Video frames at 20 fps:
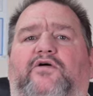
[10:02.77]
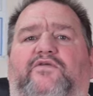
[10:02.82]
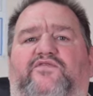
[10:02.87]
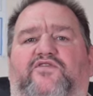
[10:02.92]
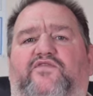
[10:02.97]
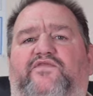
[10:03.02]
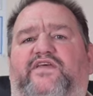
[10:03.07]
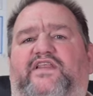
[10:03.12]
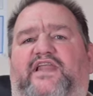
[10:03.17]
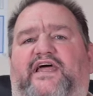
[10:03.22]
of
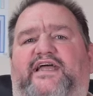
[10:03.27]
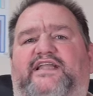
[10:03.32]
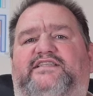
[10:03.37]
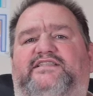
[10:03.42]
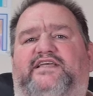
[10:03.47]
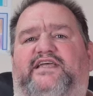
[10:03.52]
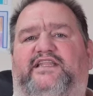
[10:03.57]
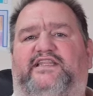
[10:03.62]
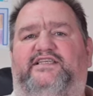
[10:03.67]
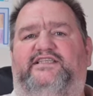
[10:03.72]
U V lights
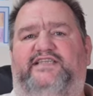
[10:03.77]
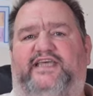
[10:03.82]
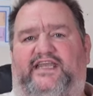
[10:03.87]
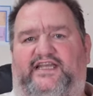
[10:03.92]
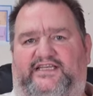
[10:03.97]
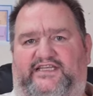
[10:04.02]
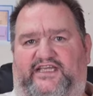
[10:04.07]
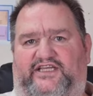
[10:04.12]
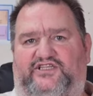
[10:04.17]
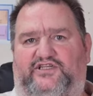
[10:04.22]
in the
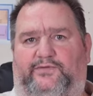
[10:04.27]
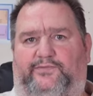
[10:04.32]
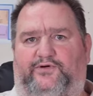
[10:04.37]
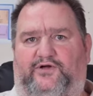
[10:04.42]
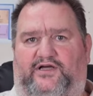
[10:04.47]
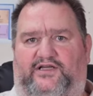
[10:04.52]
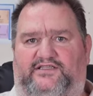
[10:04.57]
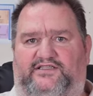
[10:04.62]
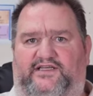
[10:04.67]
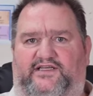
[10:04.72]
sanitation
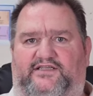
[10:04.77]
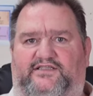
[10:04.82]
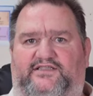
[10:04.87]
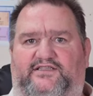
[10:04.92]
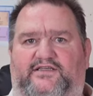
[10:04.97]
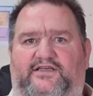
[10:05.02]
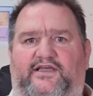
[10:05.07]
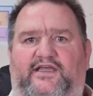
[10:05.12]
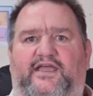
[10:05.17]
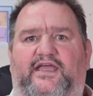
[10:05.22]

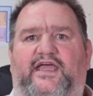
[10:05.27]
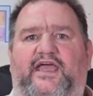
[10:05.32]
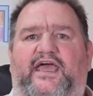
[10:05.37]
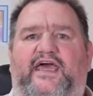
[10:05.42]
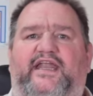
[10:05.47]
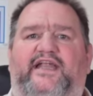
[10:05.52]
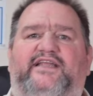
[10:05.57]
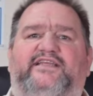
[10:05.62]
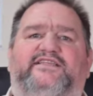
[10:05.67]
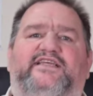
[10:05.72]
process.
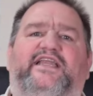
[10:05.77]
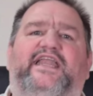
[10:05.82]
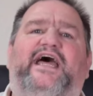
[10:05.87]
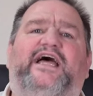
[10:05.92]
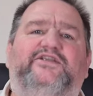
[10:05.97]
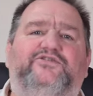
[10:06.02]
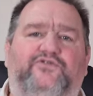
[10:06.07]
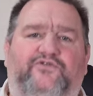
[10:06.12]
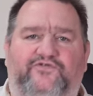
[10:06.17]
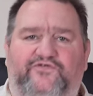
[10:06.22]
and it is a
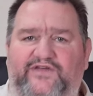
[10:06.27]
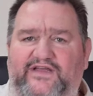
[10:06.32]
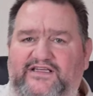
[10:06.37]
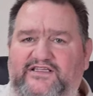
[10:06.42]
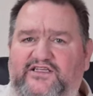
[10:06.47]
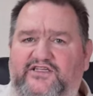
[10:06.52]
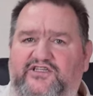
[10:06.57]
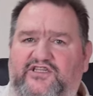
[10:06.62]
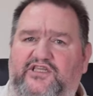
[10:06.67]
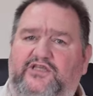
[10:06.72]
natural
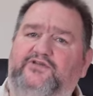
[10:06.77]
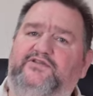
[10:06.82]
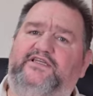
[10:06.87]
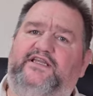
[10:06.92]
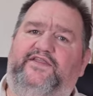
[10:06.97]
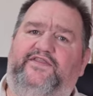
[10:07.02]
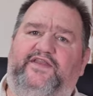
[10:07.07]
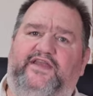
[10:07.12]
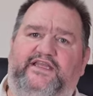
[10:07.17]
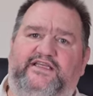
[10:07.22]
fit to use it
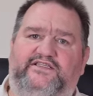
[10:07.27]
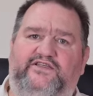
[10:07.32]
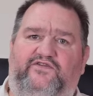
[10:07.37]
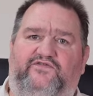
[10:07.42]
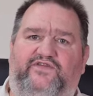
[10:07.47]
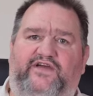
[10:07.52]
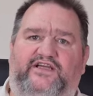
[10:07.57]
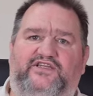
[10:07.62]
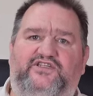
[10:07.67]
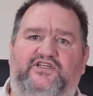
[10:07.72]
in the
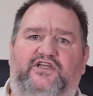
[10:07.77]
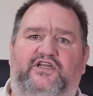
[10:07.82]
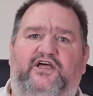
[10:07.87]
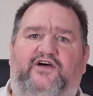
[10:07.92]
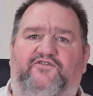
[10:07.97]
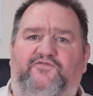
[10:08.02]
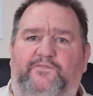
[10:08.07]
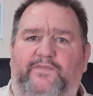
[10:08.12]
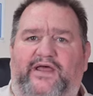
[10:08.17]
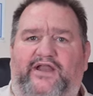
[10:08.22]
disinfection
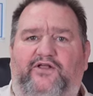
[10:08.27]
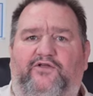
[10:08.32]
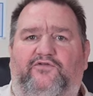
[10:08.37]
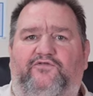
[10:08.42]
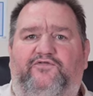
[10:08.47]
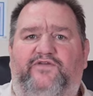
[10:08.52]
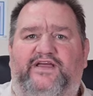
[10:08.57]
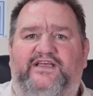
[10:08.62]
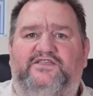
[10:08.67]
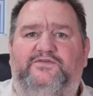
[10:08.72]
of medical
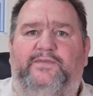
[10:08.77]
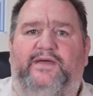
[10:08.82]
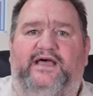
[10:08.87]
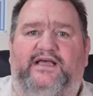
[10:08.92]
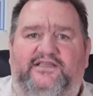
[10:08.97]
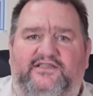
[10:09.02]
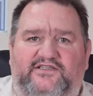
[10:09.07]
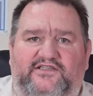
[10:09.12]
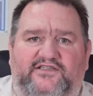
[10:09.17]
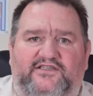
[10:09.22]
face
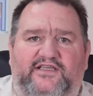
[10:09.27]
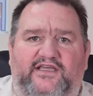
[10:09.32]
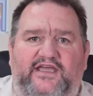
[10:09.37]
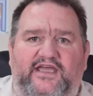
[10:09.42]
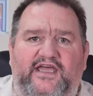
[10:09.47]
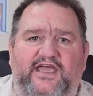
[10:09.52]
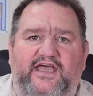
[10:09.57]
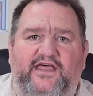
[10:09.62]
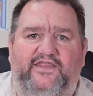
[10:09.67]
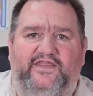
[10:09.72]
masks.
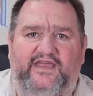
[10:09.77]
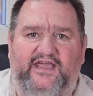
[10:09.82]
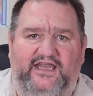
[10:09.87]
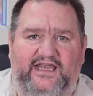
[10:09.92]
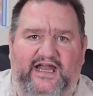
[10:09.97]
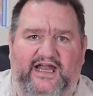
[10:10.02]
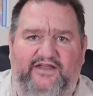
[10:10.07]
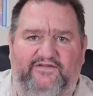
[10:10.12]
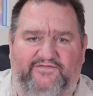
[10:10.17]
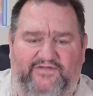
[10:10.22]
The N
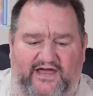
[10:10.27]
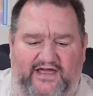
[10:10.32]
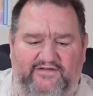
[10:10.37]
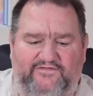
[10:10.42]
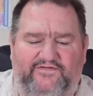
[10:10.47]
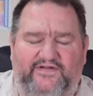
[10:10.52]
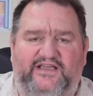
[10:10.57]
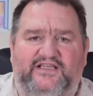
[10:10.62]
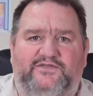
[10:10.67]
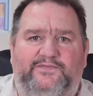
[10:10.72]
ninety-five
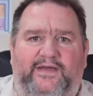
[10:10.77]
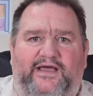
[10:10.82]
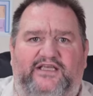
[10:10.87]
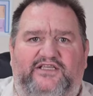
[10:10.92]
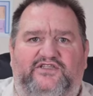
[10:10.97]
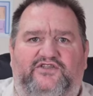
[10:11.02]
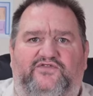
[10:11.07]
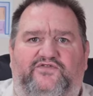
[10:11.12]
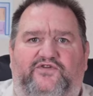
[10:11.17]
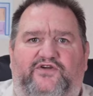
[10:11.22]
face
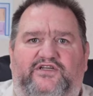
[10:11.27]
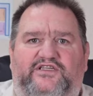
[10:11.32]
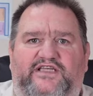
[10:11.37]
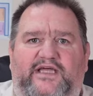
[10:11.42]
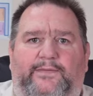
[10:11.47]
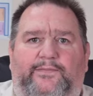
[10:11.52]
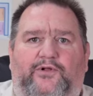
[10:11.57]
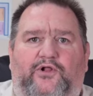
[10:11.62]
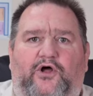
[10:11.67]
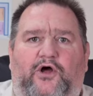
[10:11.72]
masks, for
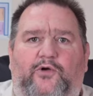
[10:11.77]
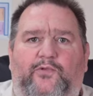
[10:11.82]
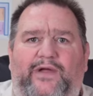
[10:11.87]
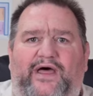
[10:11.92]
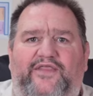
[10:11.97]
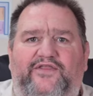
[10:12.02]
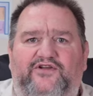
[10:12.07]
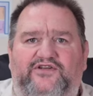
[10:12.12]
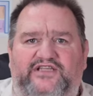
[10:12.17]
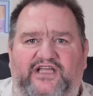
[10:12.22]
example, are
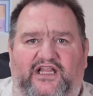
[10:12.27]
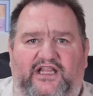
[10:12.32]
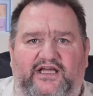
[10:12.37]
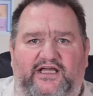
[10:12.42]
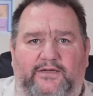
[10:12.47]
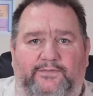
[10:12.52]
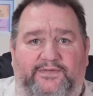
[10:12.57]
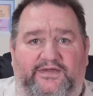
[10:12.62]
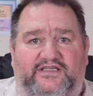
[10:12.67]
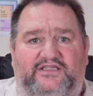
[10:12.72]
rather
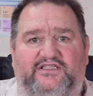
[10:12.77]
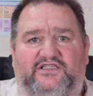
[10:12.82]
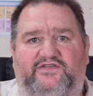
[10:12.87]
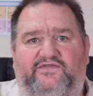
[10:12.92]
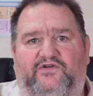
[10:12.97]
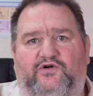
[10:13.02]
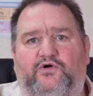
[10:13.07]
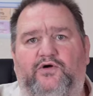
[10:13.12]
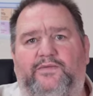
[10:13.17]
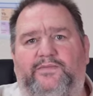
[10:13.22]
delicate pieces
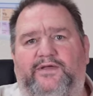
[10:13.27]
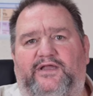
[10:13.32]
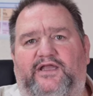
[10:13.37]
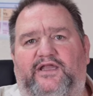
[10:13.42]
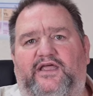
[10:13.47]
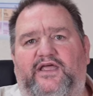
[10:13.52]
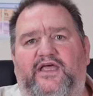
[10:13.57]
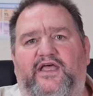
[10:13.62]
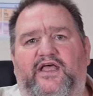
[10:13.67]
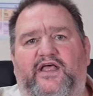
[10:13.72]
of equipment.
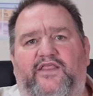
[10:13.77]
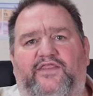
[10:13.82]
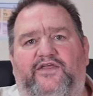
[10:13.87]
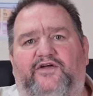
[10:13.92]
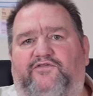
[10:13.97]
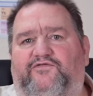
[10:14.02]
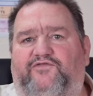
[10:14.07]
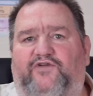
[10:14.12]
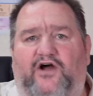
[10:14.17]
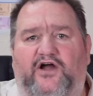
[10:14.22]

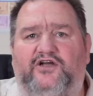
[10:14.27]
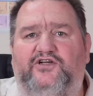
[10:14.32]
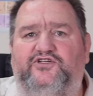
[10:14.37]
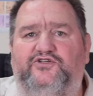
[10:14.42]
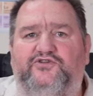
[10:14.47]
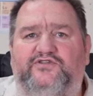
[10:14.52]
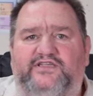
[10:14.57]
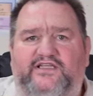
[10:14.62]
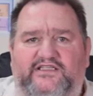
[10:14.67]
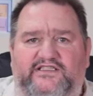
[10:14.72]
They're far
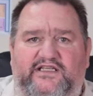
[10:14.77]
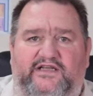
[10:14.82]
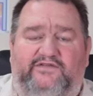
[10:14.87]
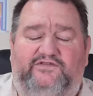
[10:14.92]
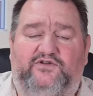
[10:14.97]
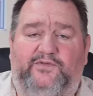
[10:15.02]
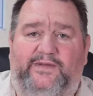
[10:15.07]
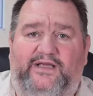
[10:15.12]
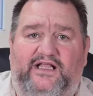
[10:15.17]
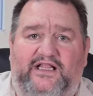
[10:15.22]
too sensitive
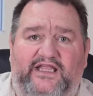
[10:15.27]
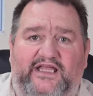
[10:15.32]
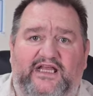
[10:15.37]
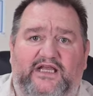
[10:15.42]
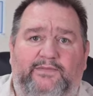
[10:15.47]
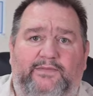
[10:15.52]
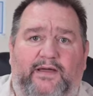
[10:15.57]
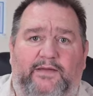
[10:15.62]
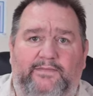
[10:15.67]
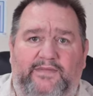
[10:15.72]
to be
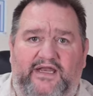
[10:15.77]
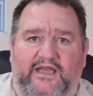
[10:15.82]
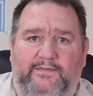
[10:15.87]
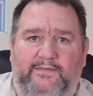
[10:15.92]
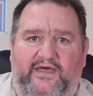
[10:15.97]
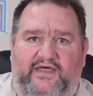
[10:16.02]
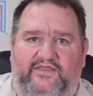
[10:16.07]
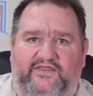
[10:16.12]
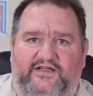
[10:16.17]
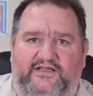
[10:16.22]
cleaned by many
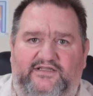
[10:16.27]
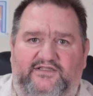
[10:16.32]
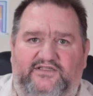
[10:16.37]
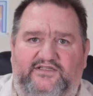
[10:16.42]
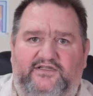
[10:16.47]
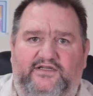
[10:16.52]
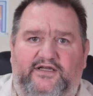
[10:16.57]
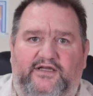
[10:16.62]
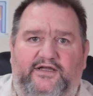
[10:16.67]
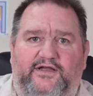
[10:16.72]
methods.